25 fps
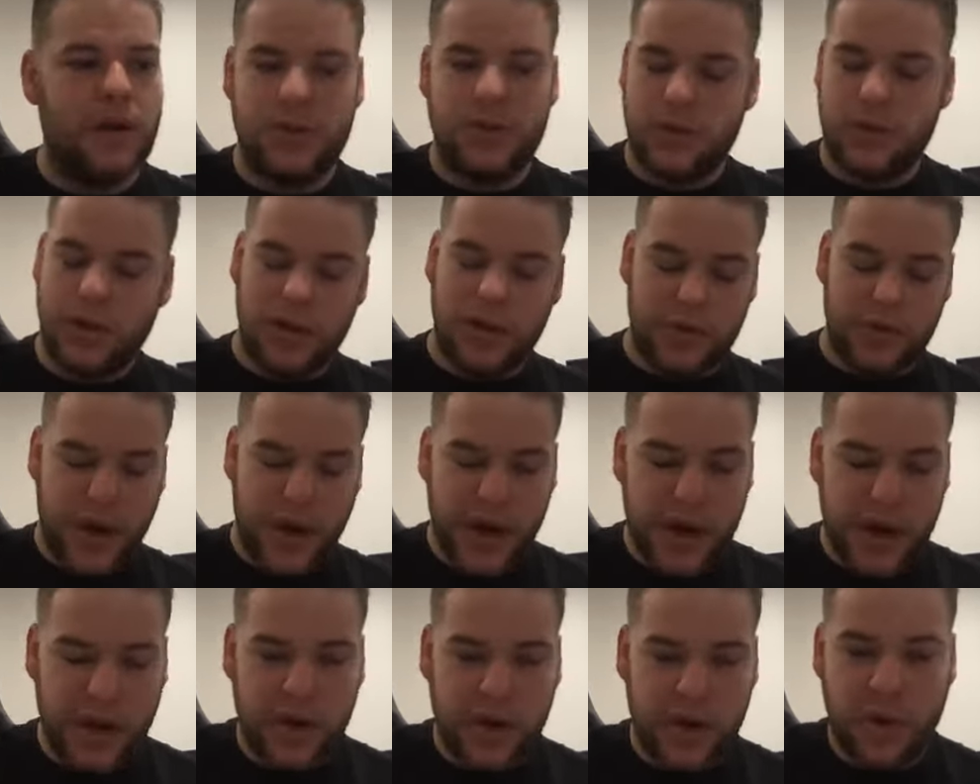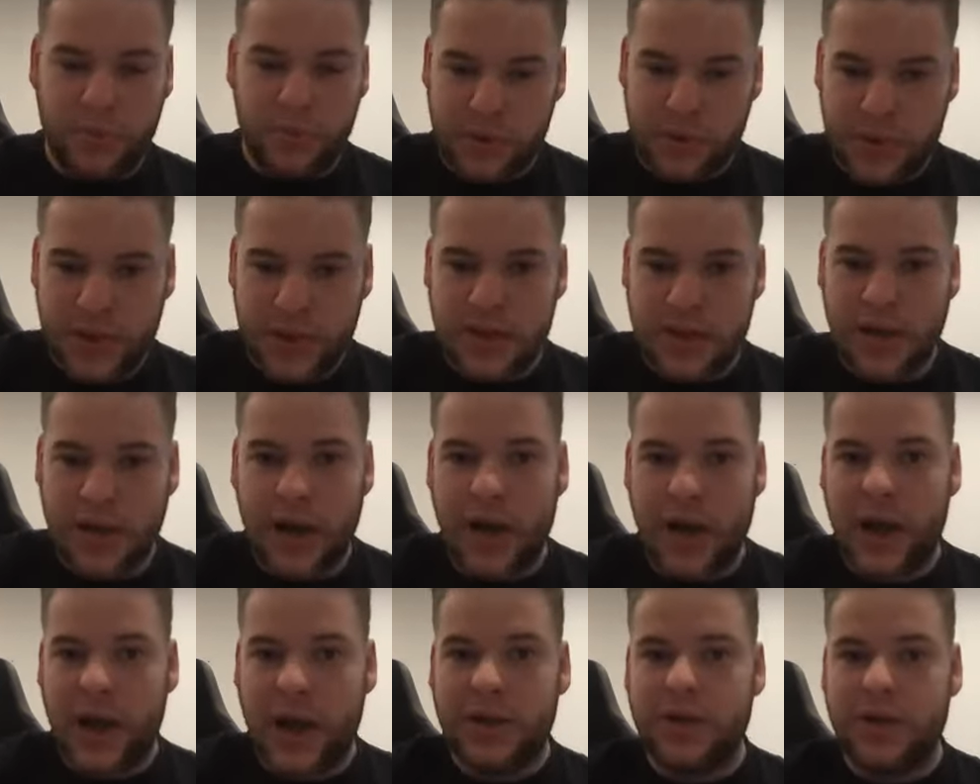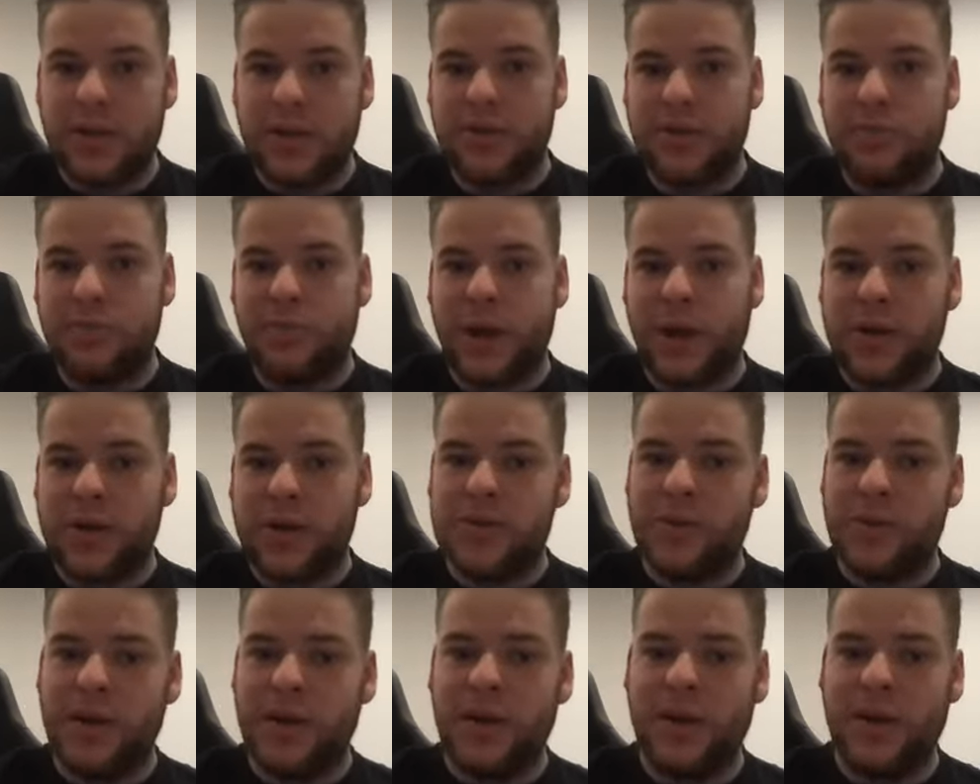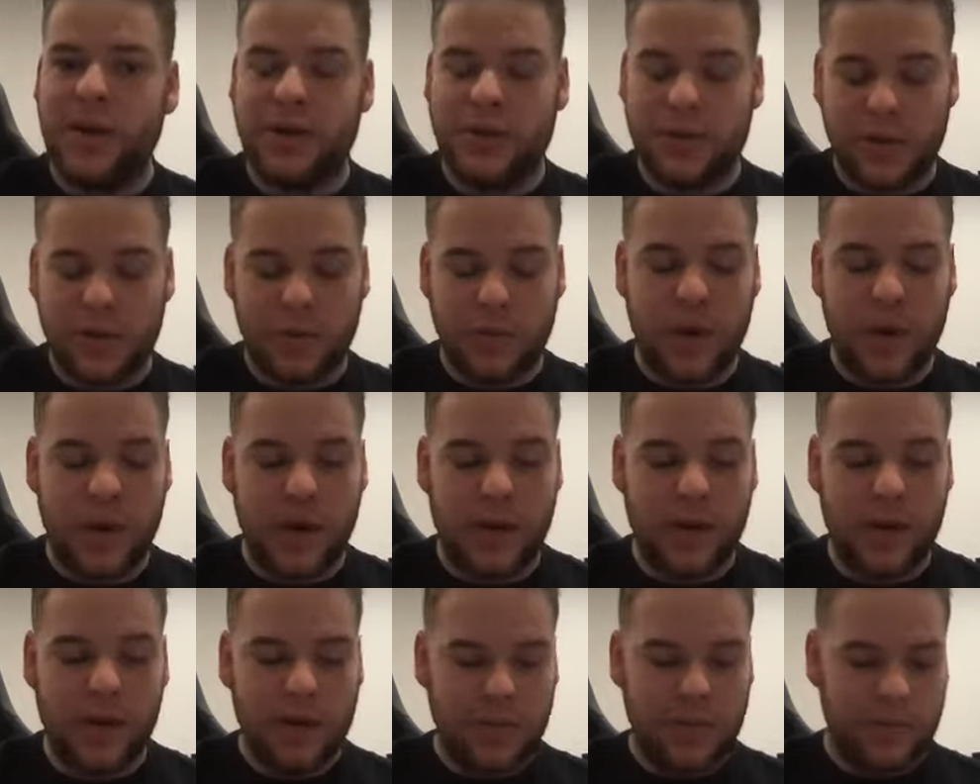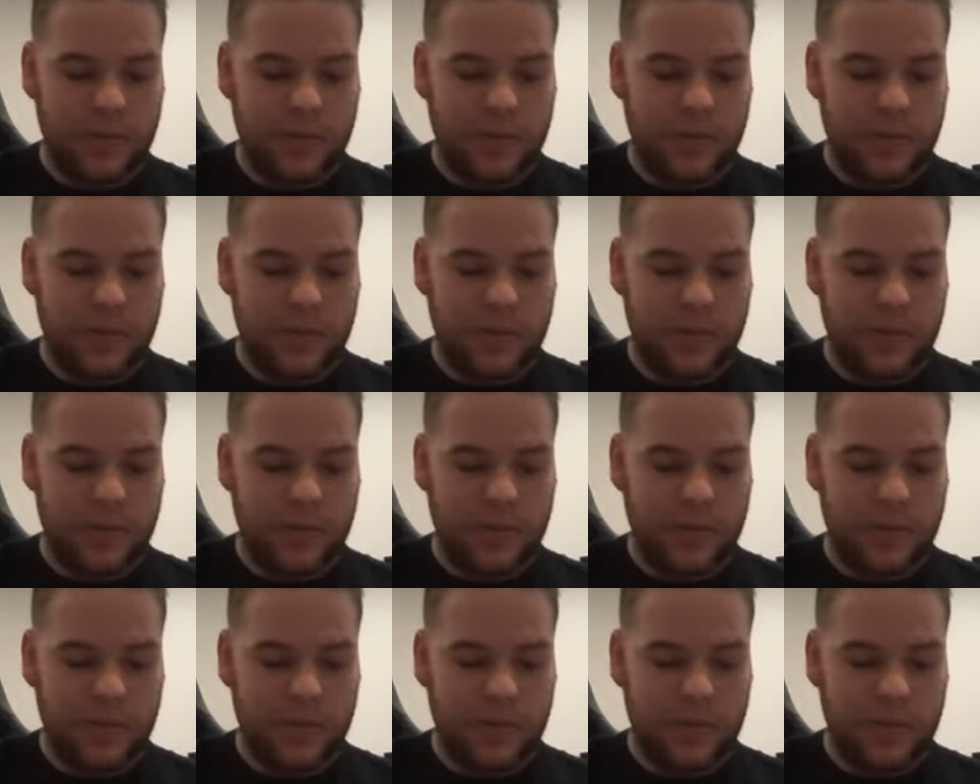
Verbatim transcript: going to try it at the competition. Like I shot some practice with it and I shot really good.